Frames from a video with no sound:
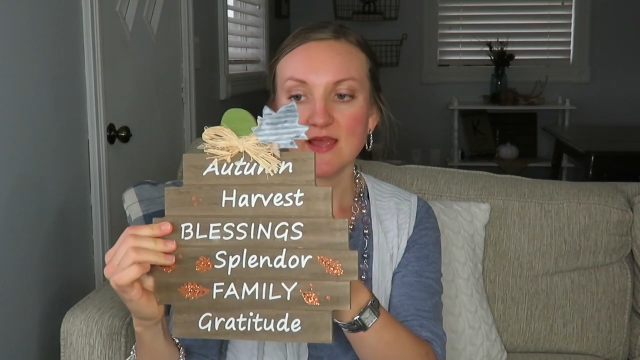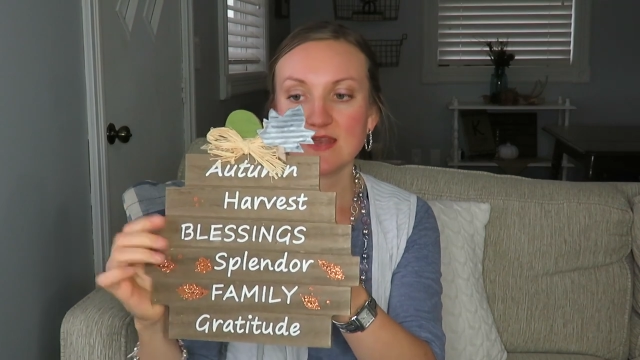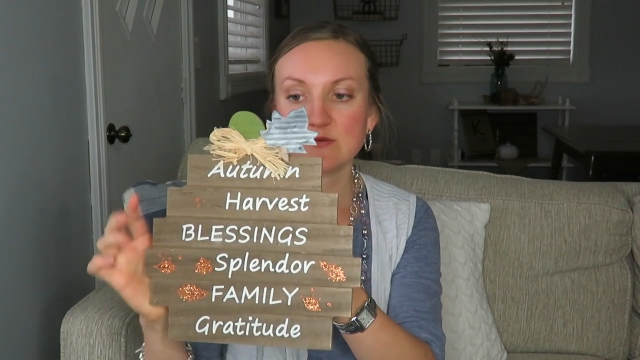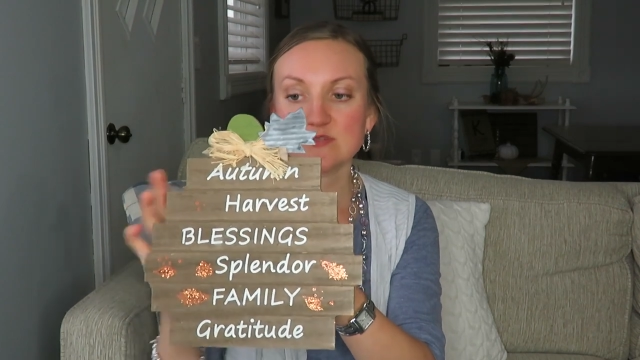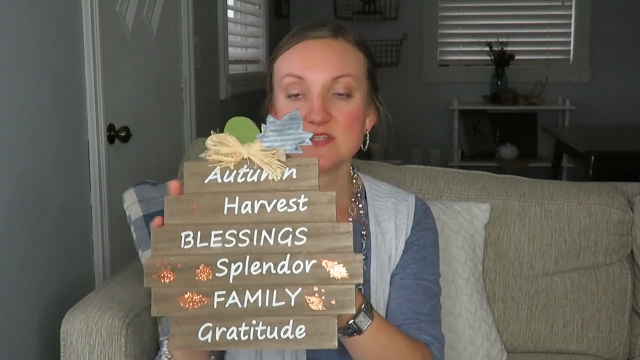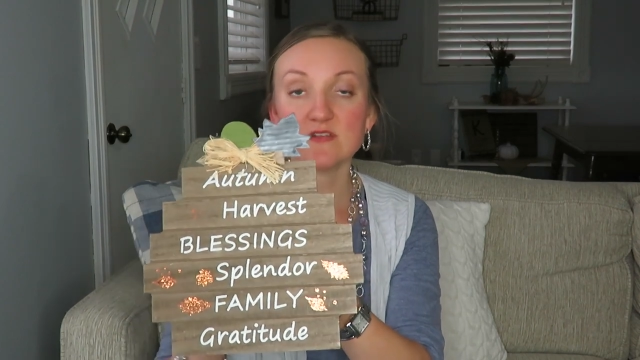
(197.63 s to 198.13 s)
and
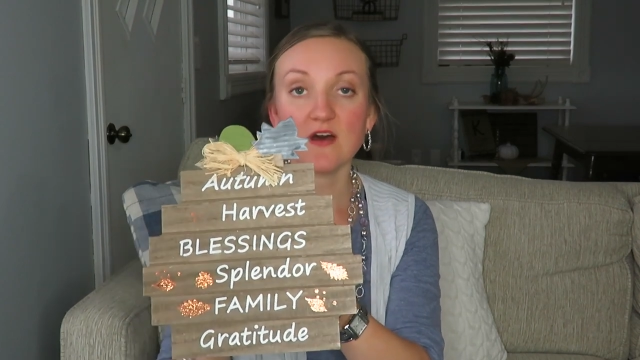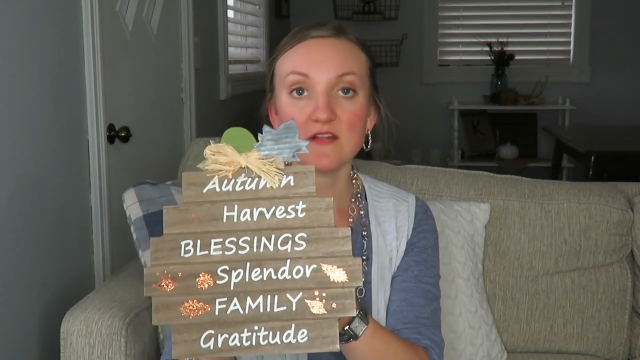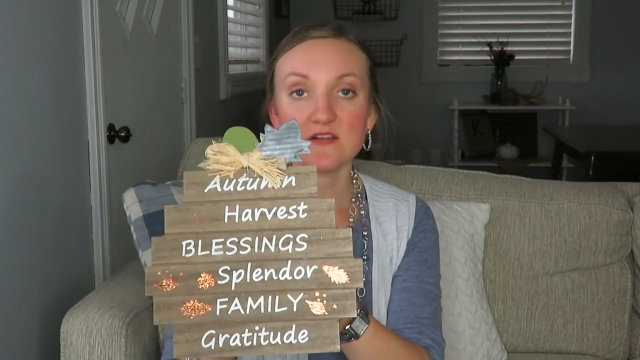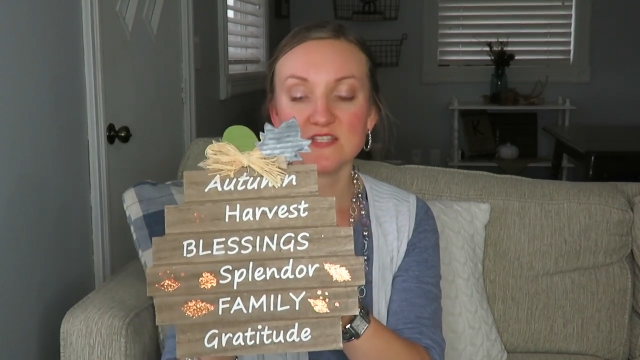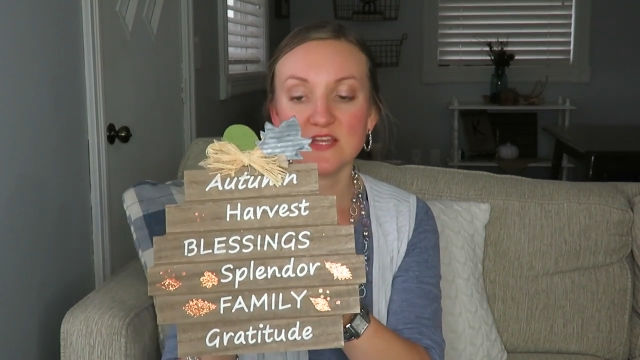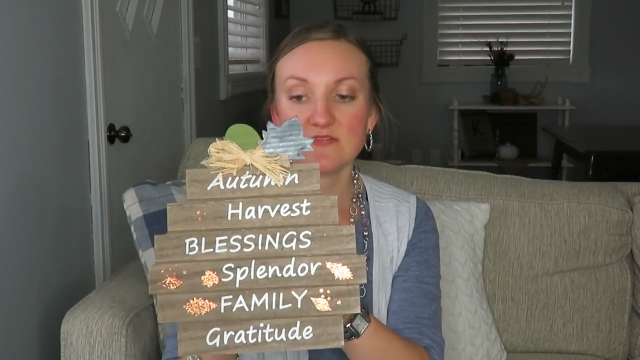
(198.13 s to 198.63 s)
it was
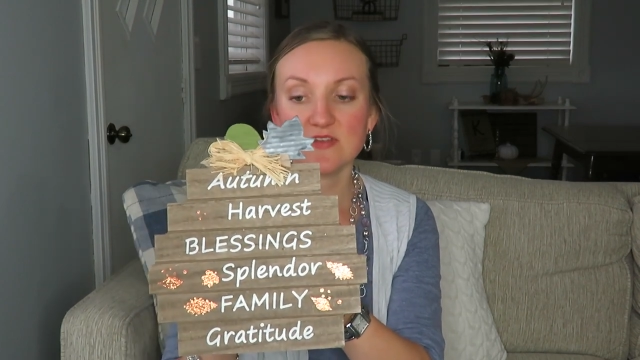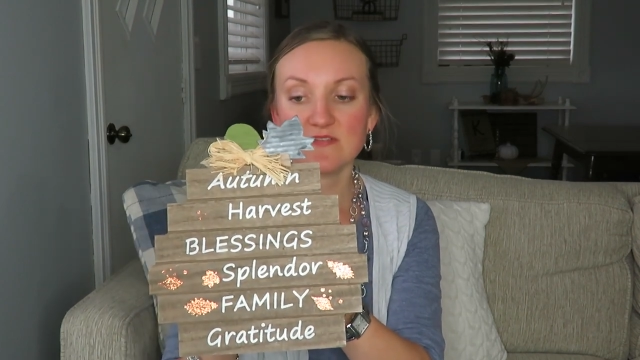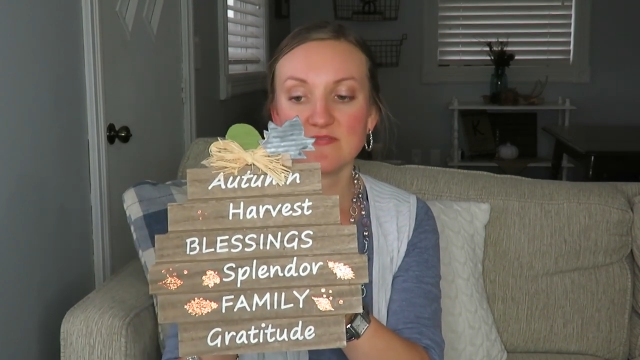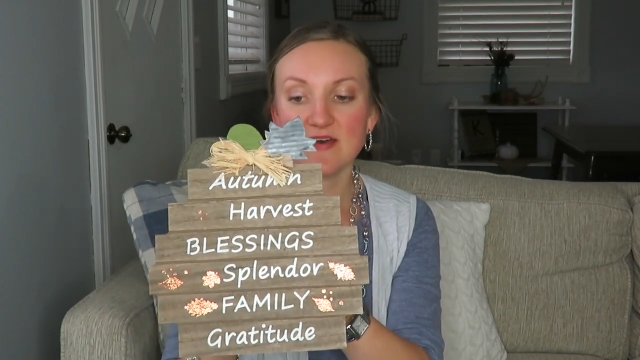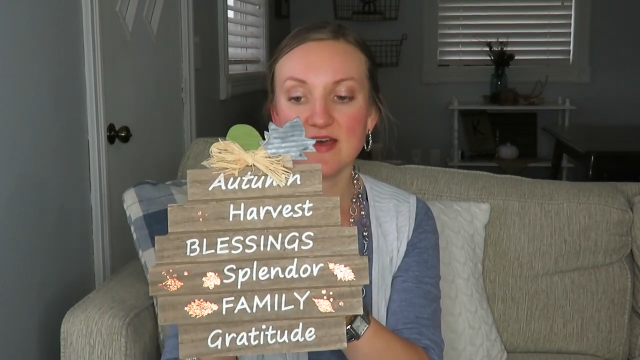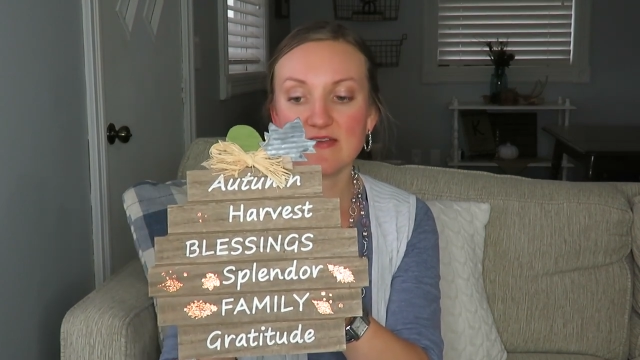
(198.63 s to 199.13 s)

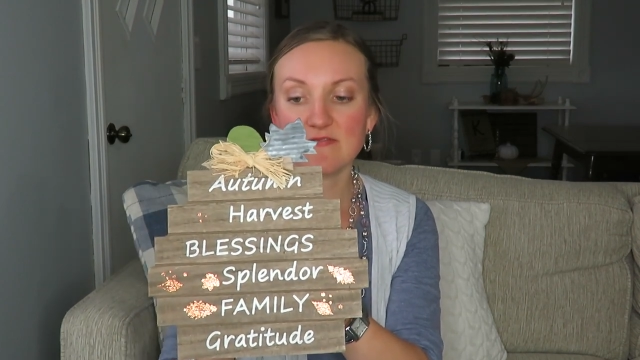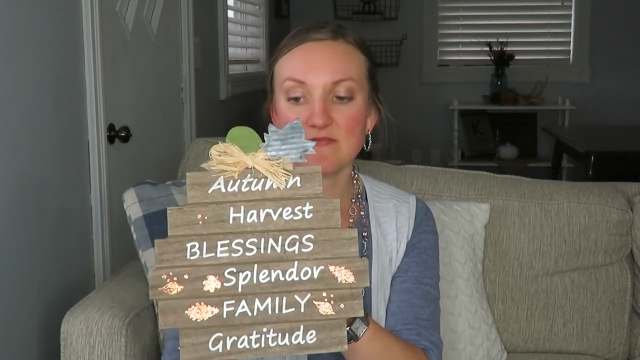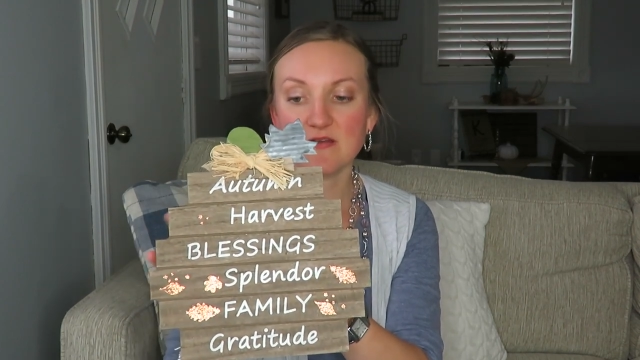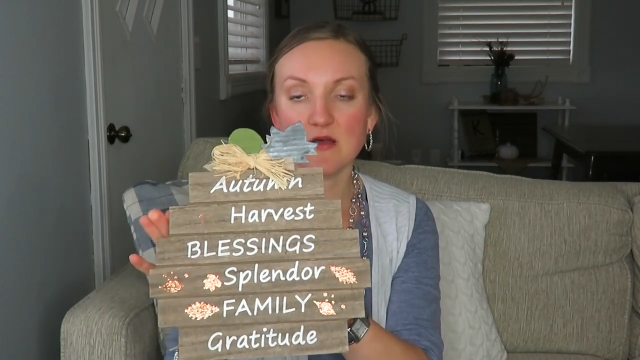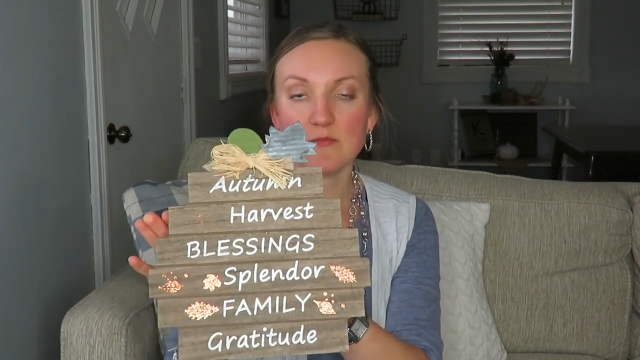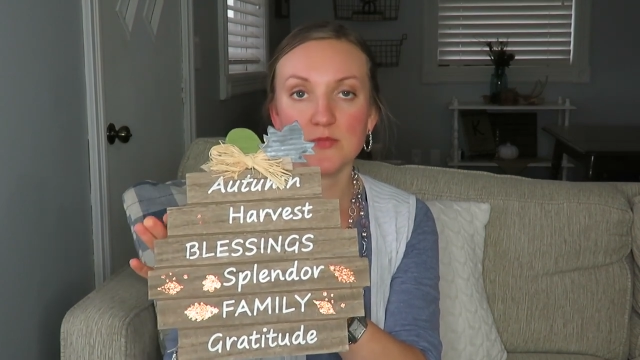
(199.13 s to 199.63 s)
$1.75
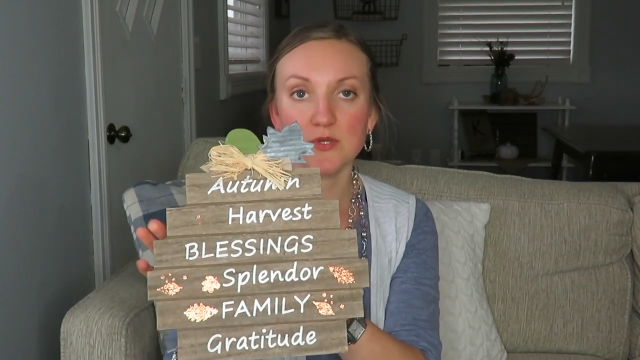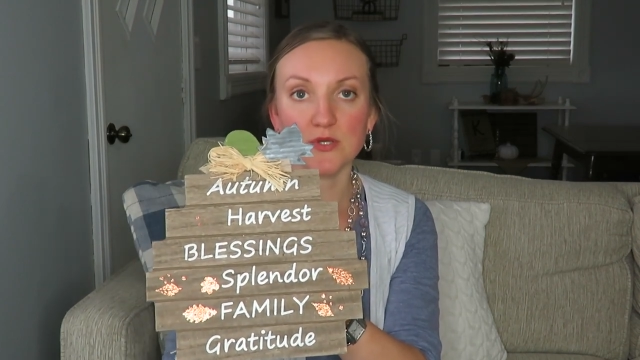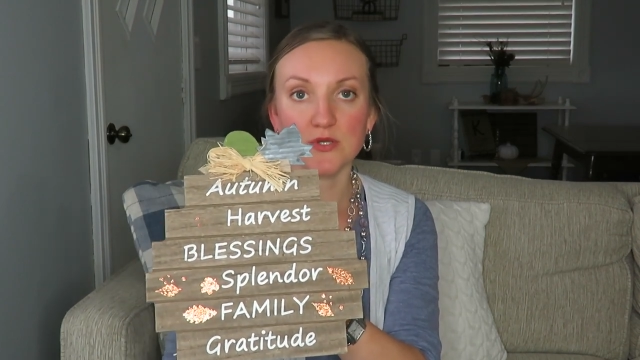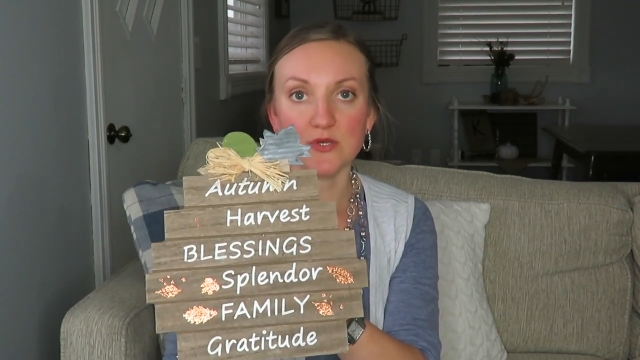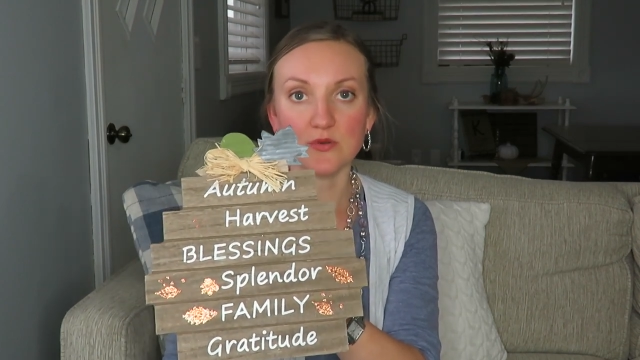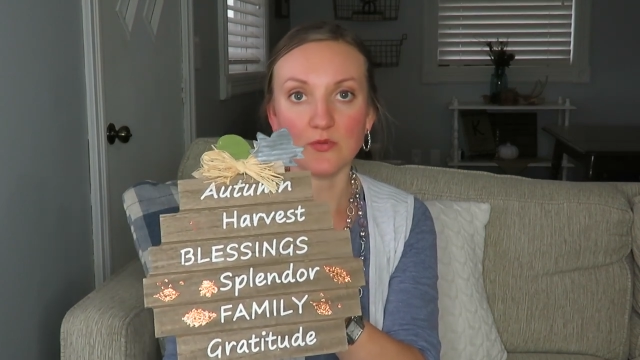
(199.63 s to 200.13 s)
from
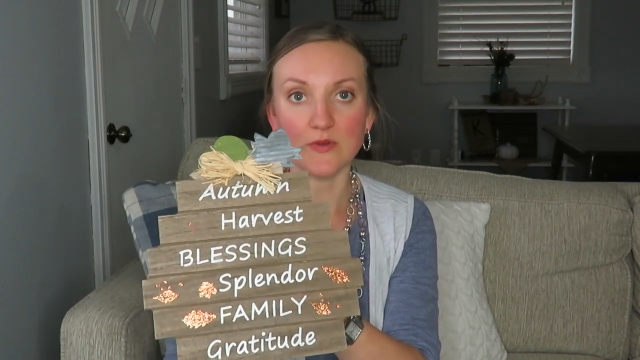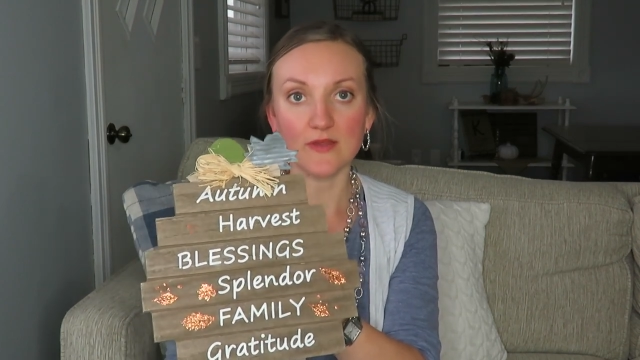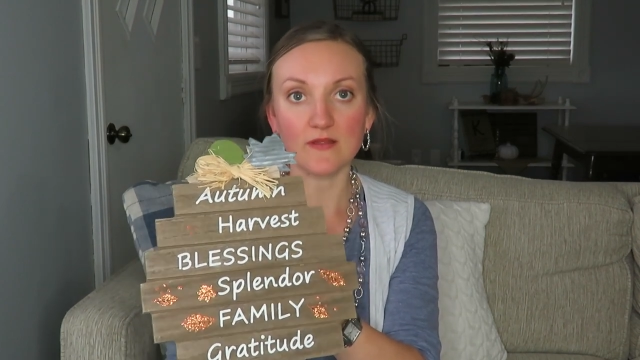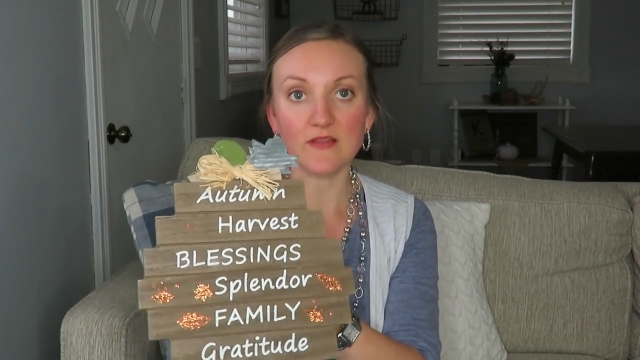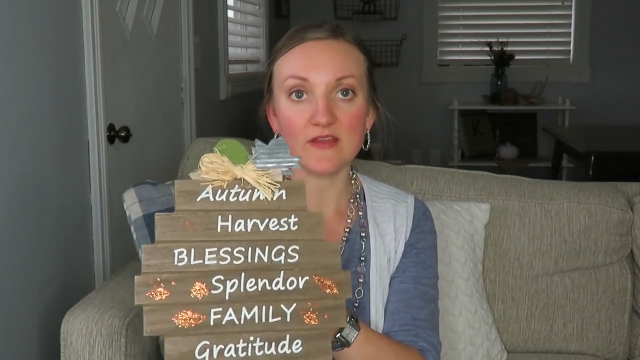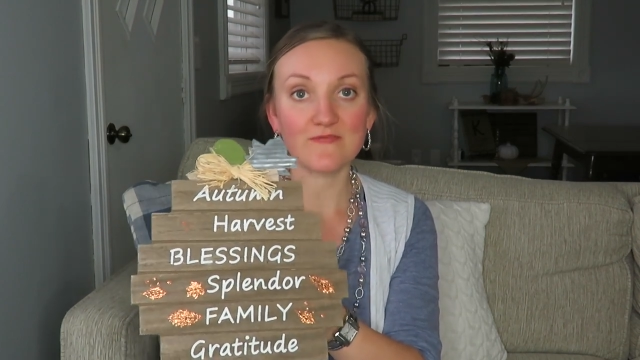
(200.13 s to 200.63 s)
Goodwill.